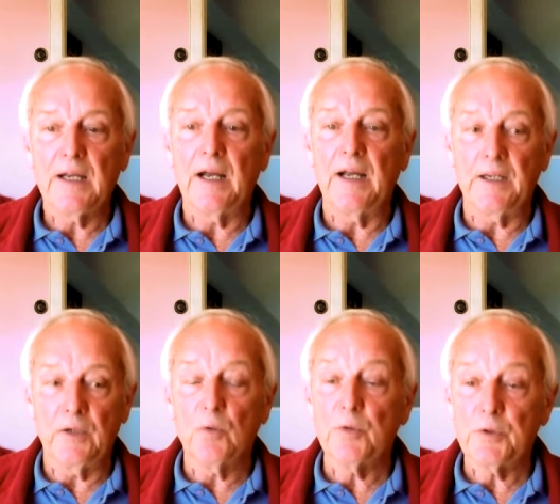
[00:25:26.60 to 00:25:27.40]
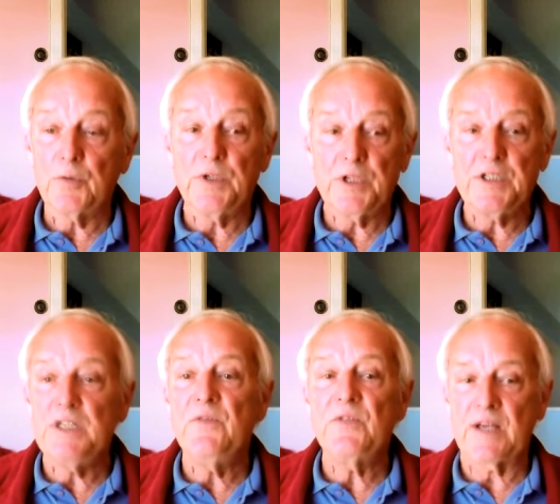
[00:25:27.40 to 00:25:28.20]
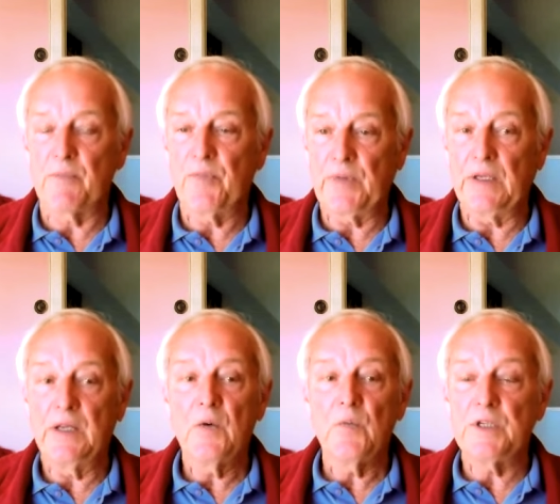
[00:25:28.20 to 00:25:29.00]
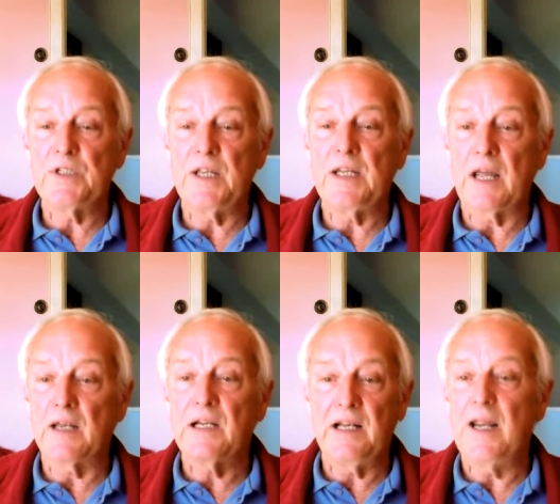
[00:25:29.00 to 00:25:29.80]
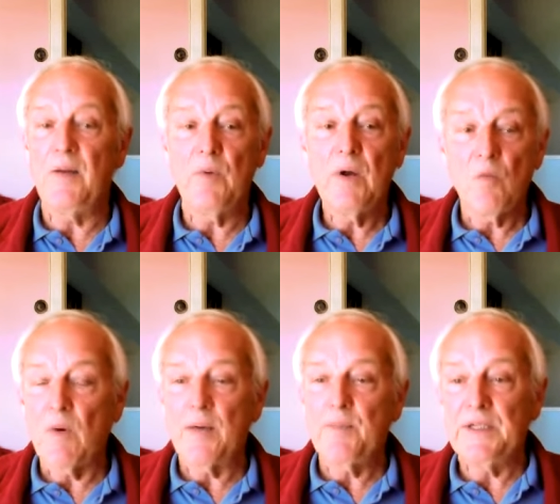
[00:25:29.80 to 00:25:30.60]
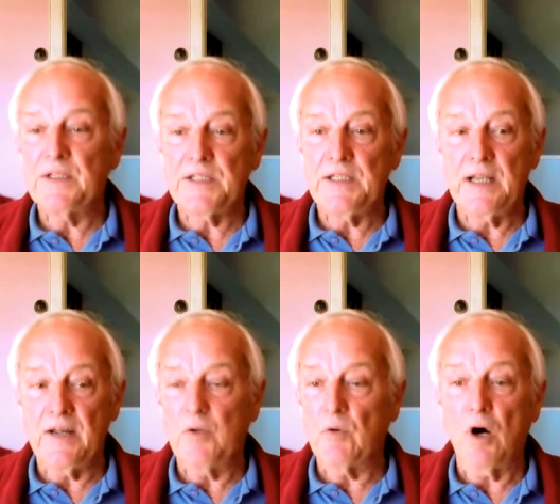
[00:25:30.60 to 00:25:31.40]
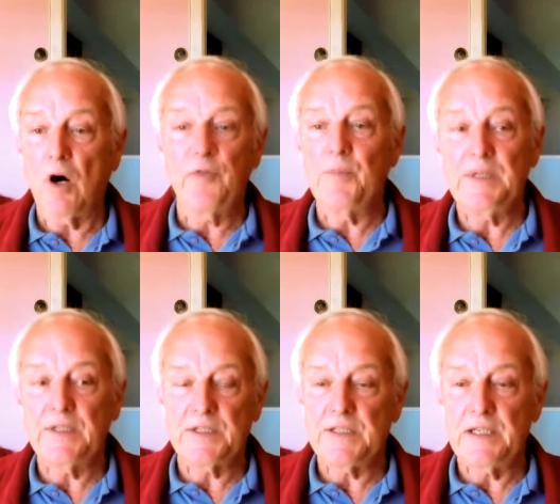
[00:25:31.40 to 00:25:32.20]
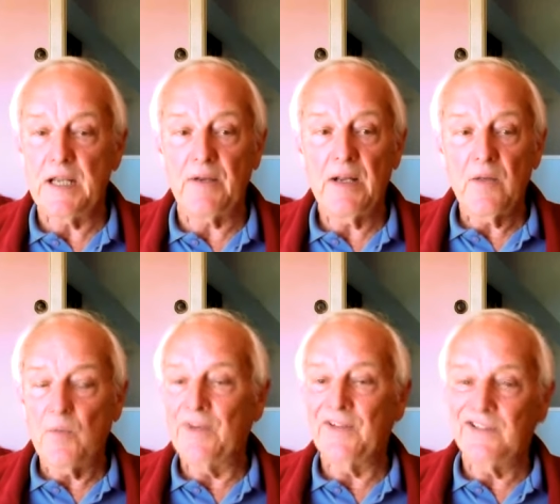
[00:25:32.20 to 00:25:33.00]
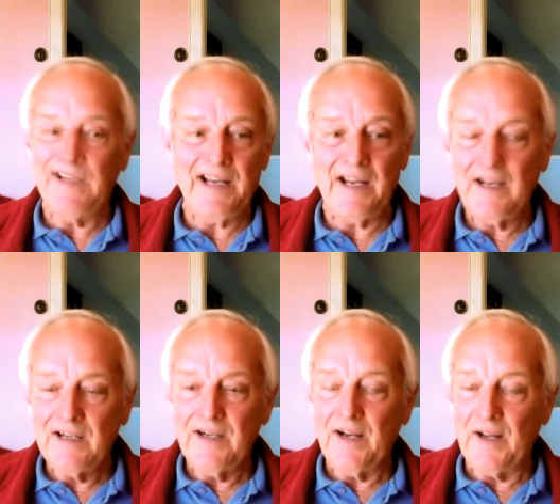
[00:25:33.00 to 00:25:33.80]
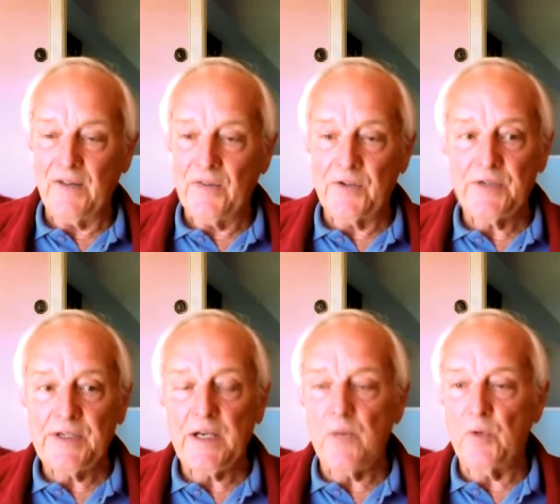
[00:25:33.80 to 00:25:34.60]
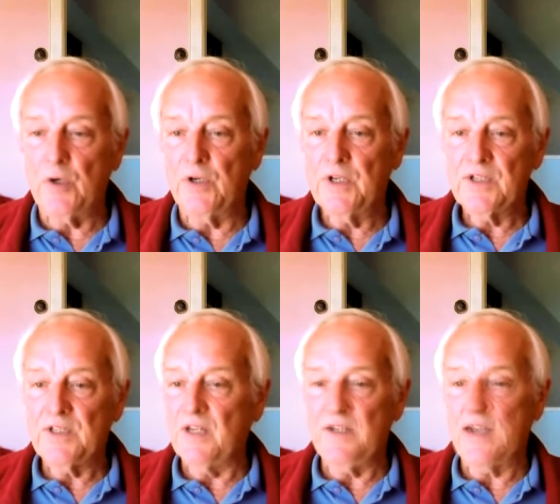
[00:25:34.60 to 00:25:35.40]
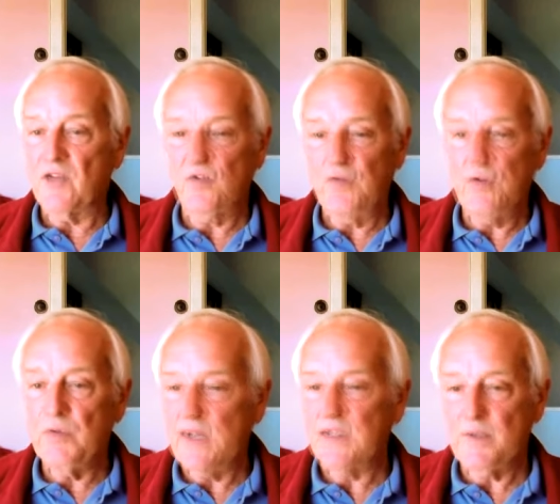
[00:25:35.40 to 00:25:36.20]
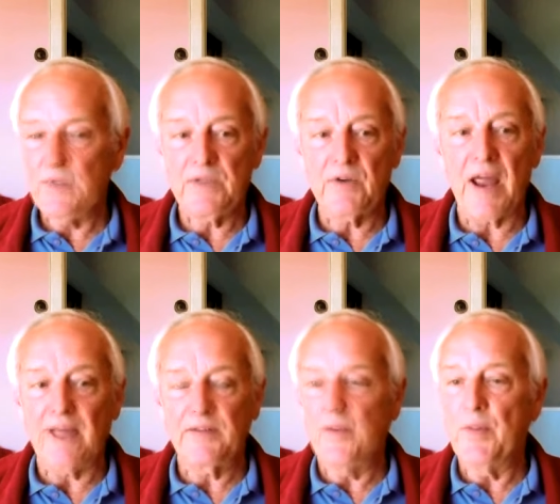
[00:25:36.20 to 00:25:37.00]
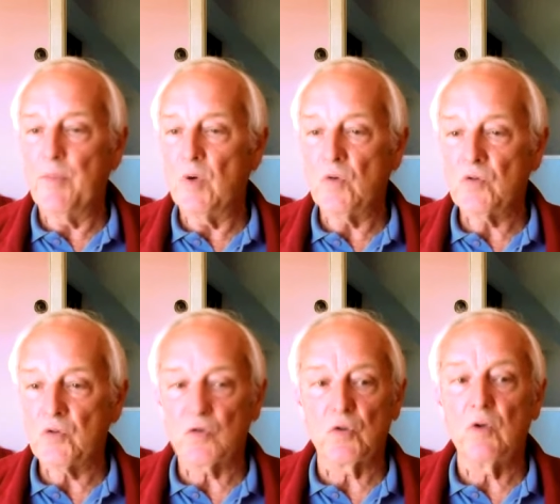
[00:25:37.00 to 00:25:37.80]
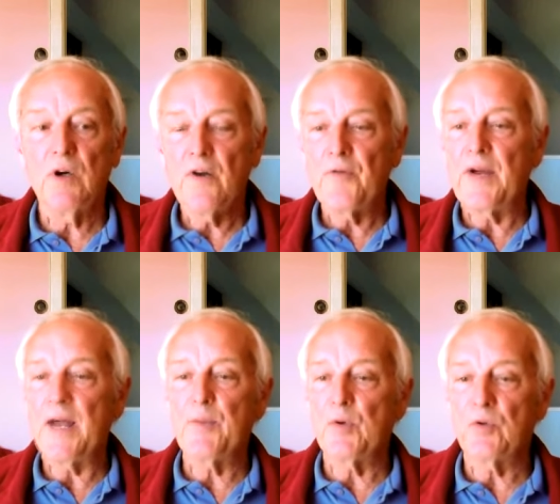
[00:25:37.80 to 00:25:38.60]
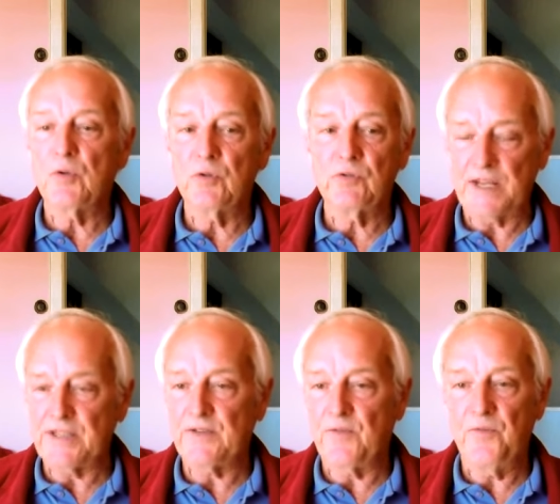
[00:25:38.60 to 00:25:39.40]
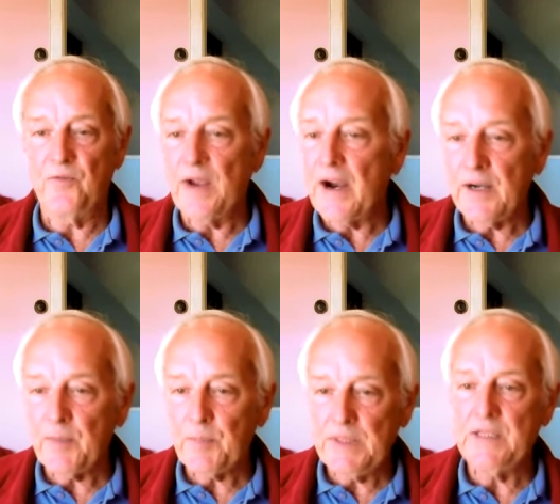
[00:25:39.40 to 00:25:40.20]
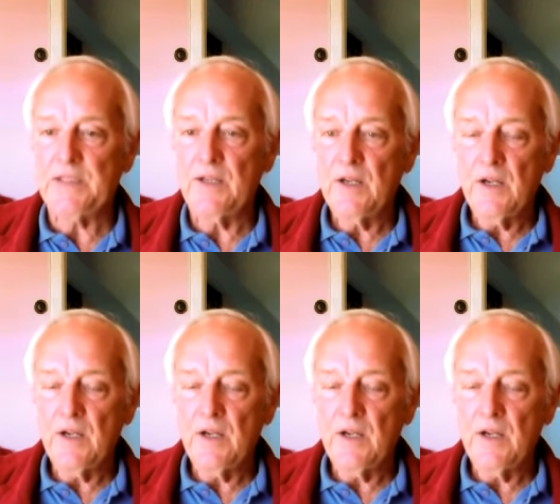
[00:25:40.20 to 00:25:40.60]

uh, in order to achieve something which they can claim one meter sea level or half a meter sea level, when the, rea- uh, the real world say just a few decimeter at the most. So Fairbourne could rest very peace